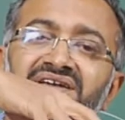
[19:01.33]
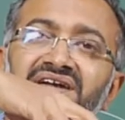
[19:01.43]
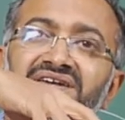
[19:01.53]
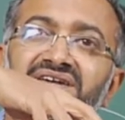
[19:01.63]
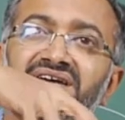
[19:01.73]

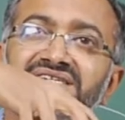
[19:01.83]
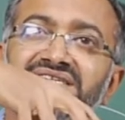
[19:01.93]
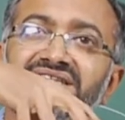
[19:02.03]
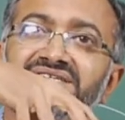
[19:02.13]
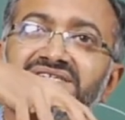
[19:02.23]
it does
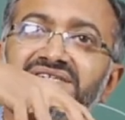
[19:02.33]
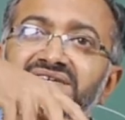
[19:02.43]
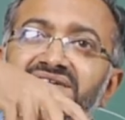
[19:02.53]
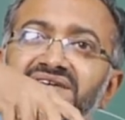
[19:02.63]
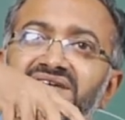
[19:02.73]
this.
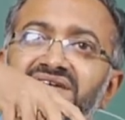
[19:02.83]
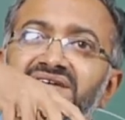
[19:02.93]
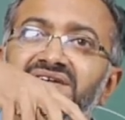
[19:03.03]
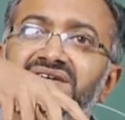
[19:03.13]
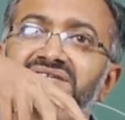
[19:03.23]

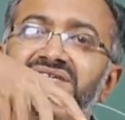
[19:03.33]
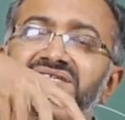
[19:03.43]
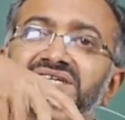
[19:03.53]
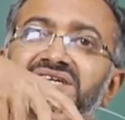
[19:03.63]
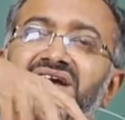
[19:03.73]

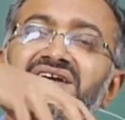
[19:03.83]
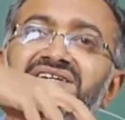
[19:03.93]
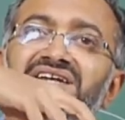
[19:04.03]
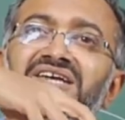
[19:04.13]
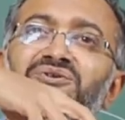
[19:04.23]
Since it can't
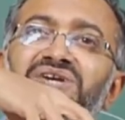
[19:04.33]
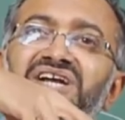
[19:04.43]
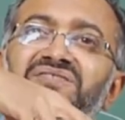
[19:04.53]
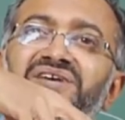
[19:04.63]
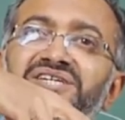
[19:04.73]
really
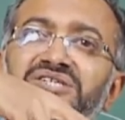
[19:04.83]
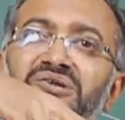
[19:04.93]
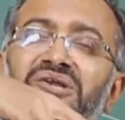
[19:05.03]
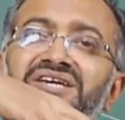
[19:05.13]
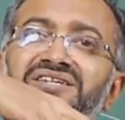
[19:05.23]
rotate very
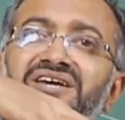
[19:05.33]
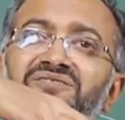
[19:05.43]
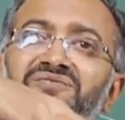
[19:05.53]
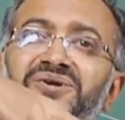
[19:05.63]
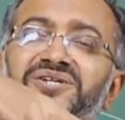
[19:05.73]
slowly,
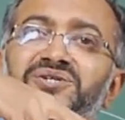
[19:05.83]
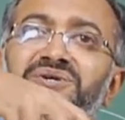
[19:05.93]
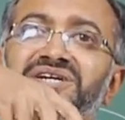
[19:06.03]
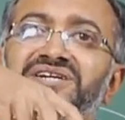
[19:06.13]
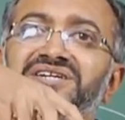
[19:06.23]
therefore it's
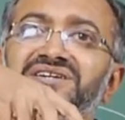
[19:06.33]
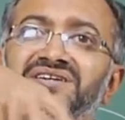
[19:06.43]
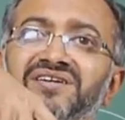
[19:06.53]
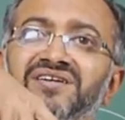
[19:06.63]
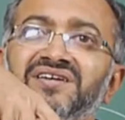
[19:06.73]
doing it in
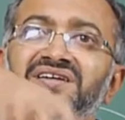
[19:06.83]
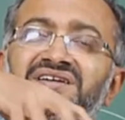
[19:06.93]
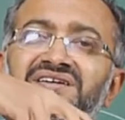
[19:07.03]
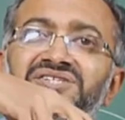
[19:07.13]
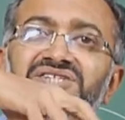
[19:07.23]

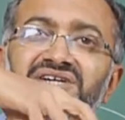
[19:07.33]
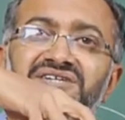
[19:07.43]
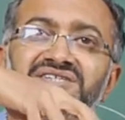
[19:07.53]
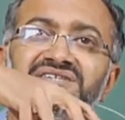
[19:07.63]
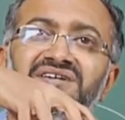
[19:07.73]

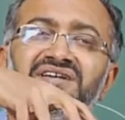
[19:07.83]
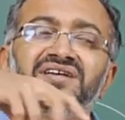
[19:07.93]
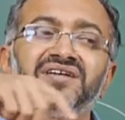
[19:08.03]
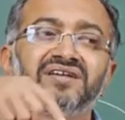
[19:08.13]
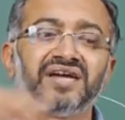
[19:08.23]
jerks.
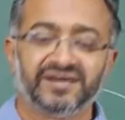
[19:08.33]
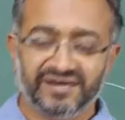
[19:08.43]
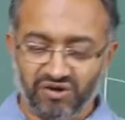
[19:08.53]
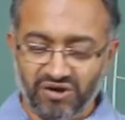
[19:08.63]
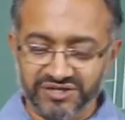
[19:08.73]
And
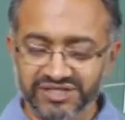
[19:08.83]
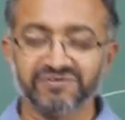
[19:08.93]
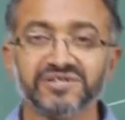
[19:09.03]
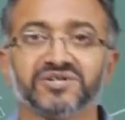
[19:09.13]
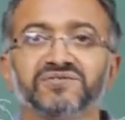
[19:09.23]
a
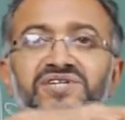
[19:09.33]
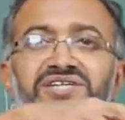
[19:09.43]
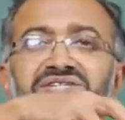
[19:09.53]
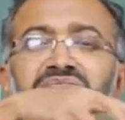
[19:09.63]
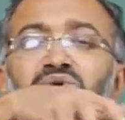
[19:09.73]
consequence of
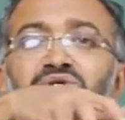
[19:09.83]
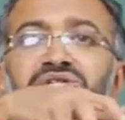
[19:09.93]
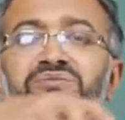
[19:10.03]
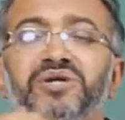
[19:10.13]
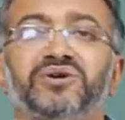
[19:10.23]
such
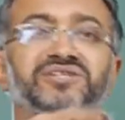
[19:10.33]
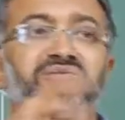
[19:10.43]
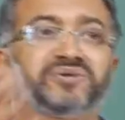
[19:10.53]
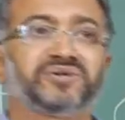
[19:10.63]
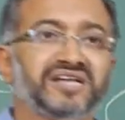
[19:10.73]
motion, because it
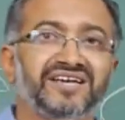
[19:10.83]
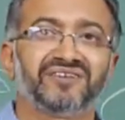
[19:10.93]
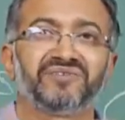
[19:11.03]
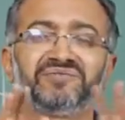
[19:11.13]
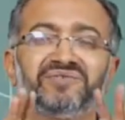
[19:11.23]
was
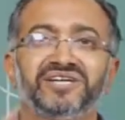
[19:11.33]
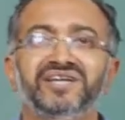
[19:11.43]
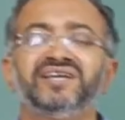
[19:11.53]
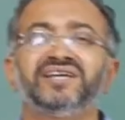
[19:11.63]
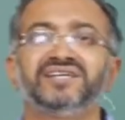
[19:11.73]
clear when we
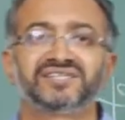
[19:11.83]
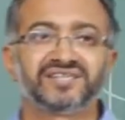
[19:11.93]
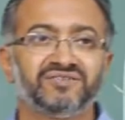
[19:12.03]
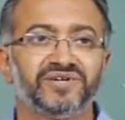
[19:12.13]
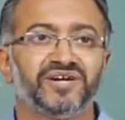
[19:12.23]

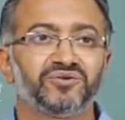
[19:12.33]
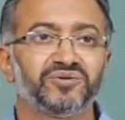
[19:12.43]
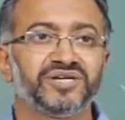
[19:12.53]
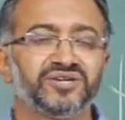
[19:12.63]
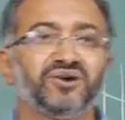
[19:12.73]
said we are
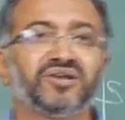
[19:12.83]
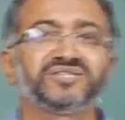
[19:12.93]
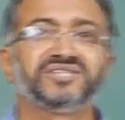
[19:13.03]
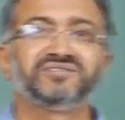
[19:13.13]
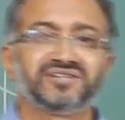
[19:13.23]
doing
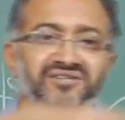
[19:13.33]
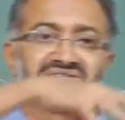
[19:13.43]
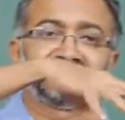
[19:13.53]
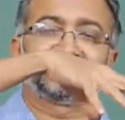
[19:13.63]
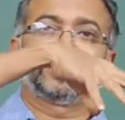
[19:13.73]
rheology, the
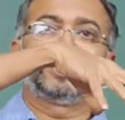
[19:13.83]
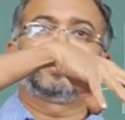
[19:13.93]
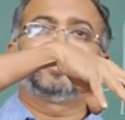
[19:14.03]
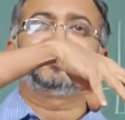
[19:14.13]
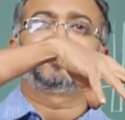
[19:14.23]
strain
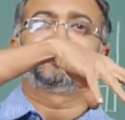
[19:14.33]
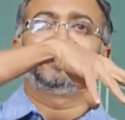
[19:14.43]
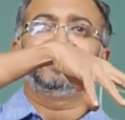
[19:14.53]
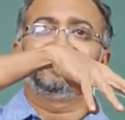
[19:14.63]
rate should be